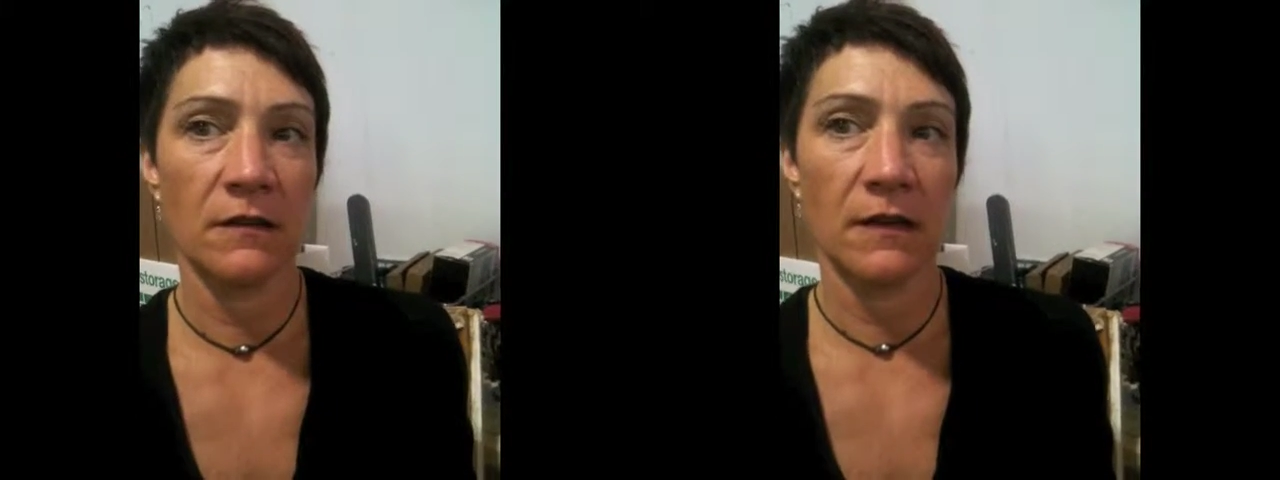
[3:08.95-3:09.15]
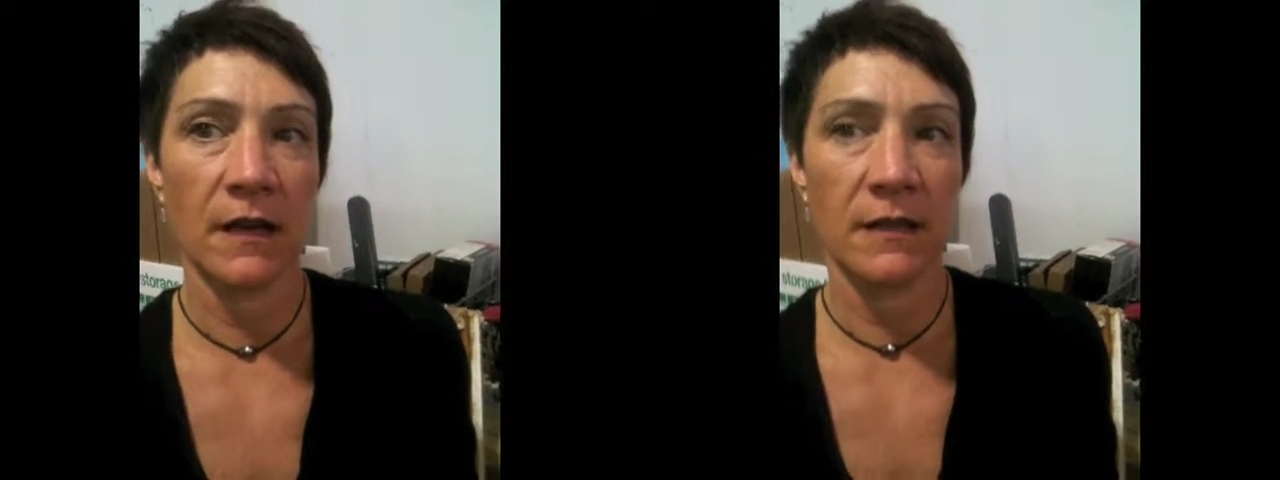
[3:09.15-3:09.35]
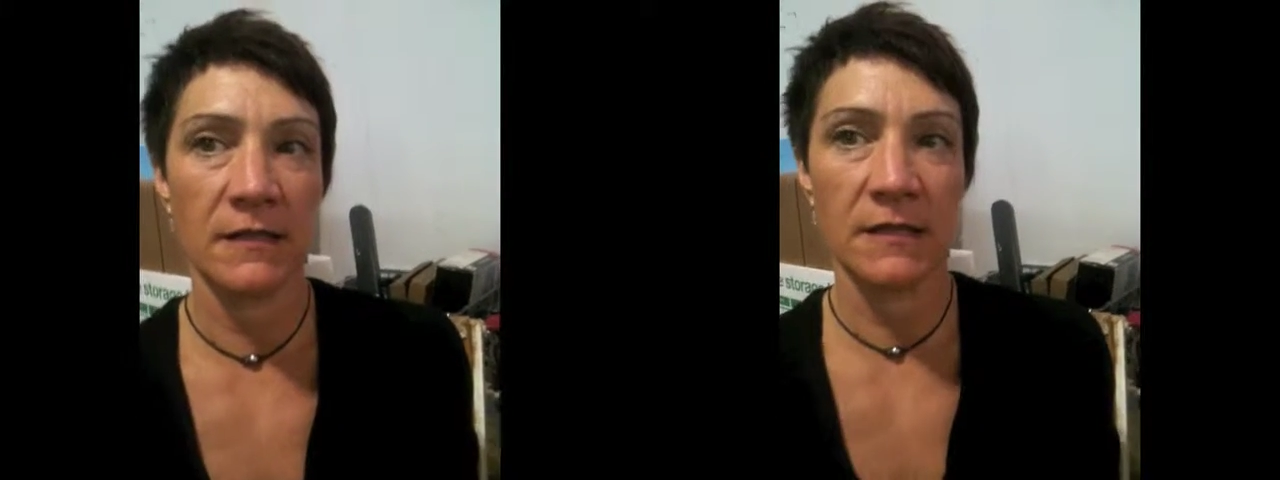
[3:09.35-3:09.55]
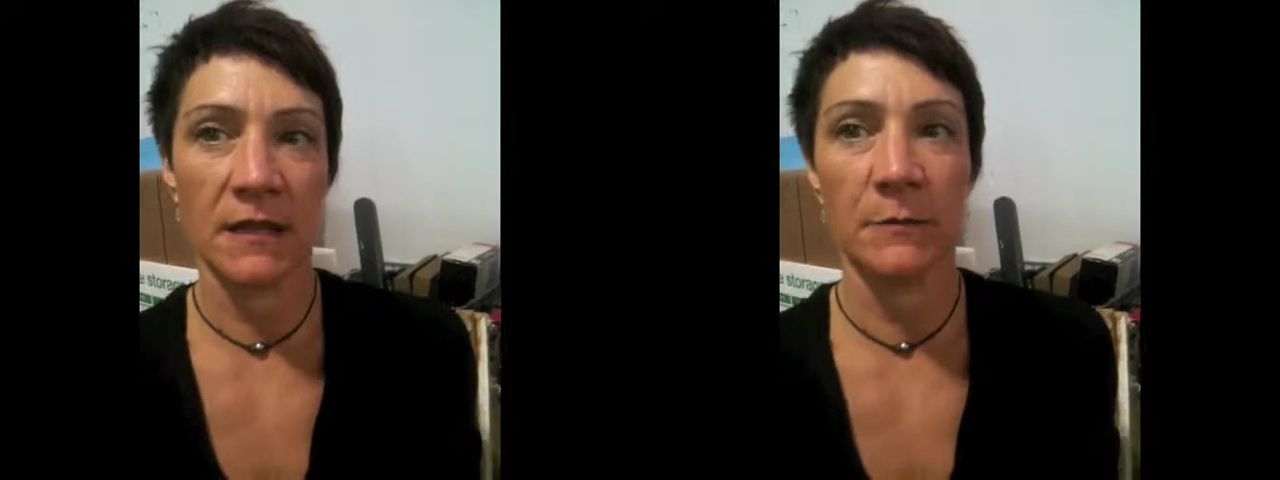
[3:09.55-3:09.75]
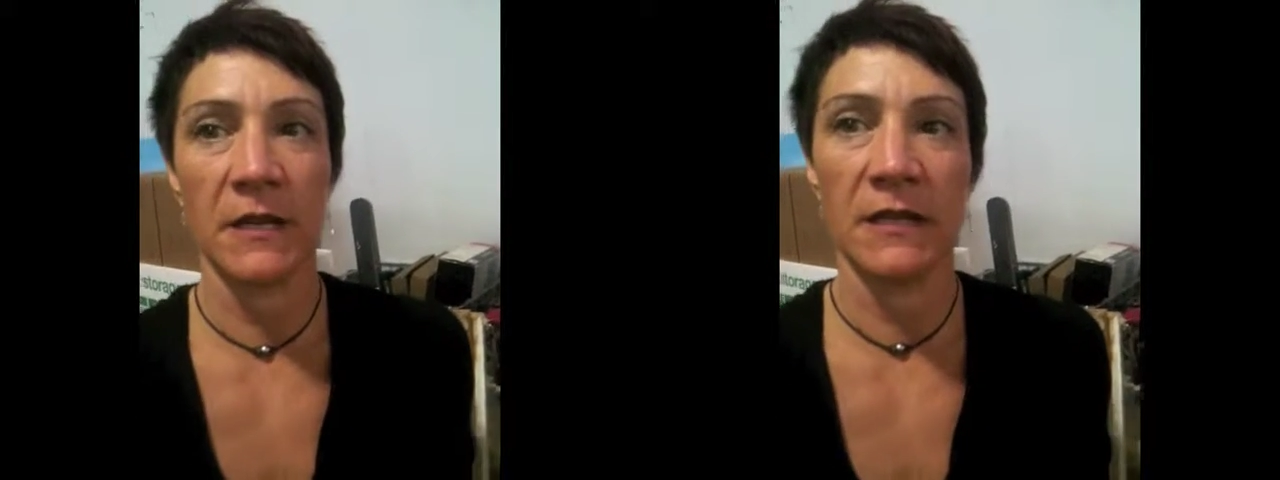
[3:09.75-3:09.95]
as
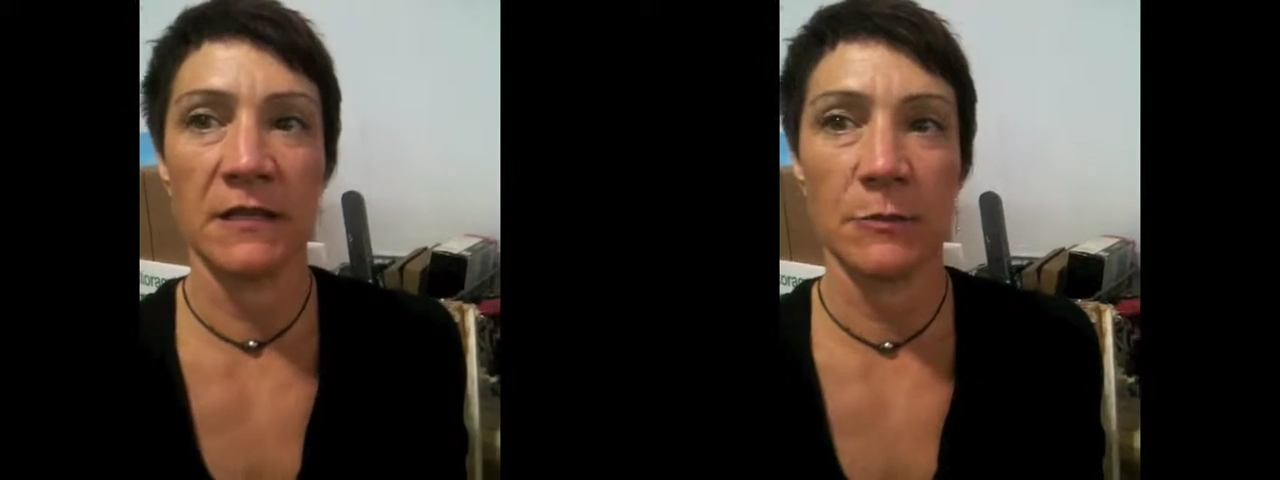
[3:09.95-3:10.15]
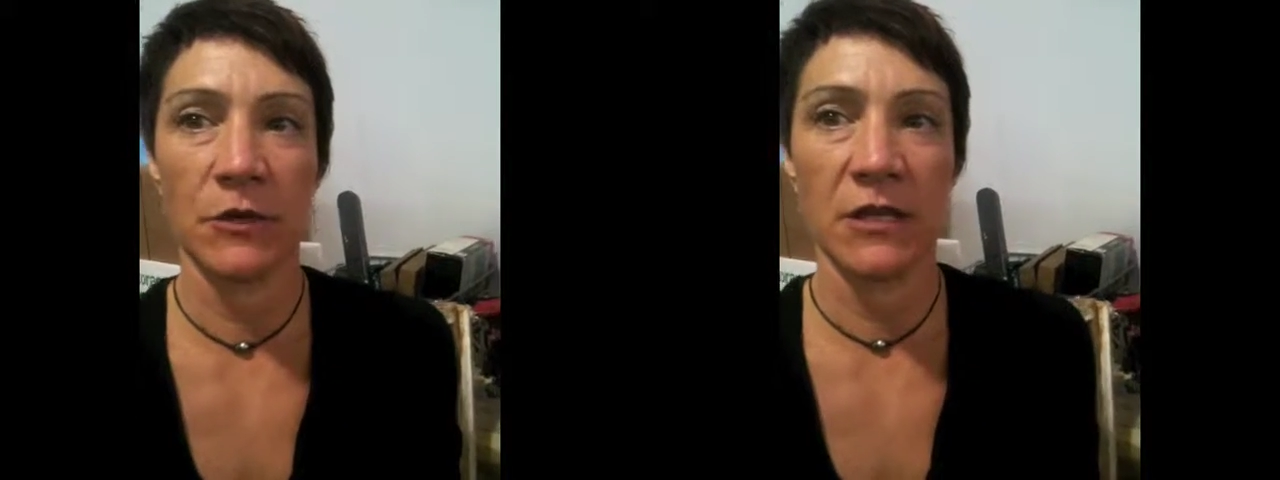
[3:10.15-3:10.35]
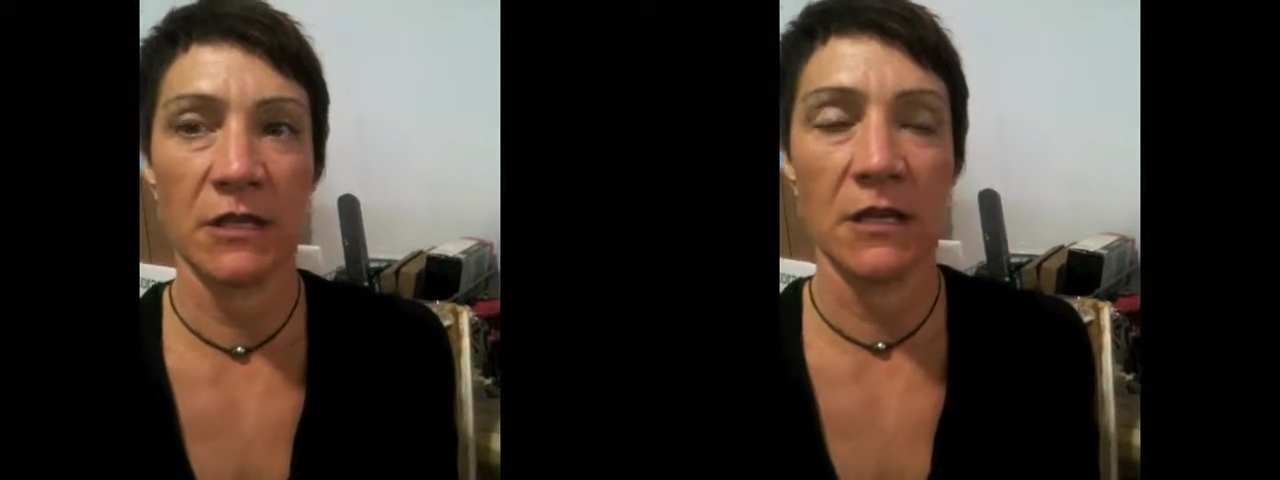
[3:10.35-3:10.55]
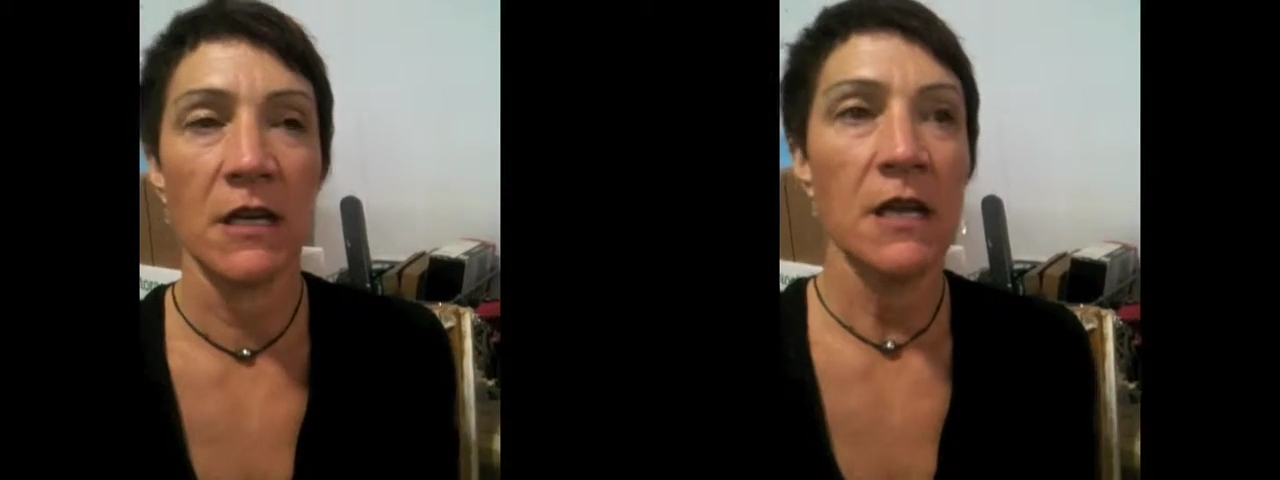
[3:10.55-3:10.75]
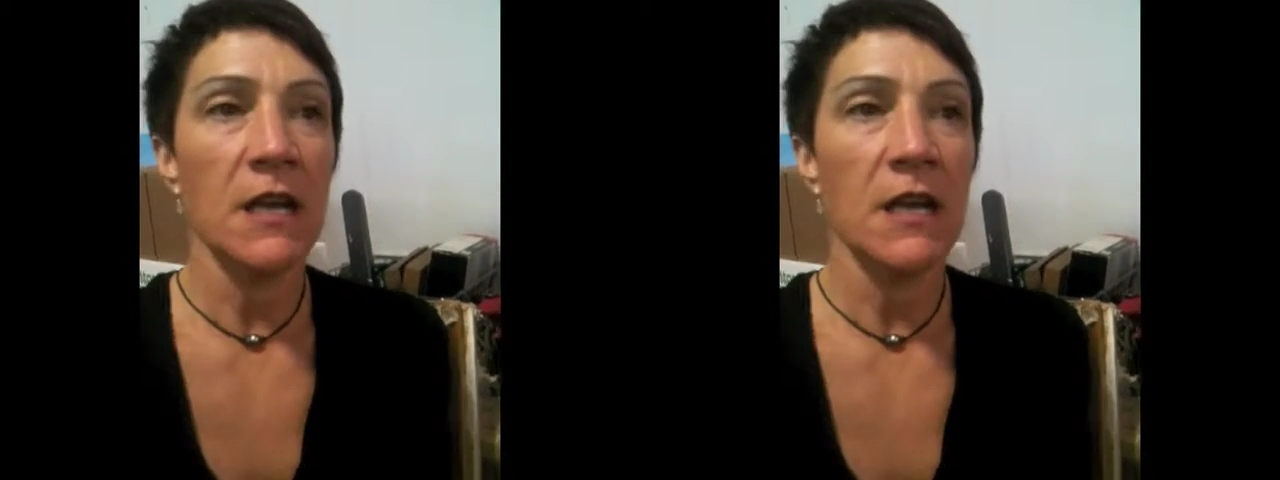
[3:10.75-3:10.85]
like my inspiration,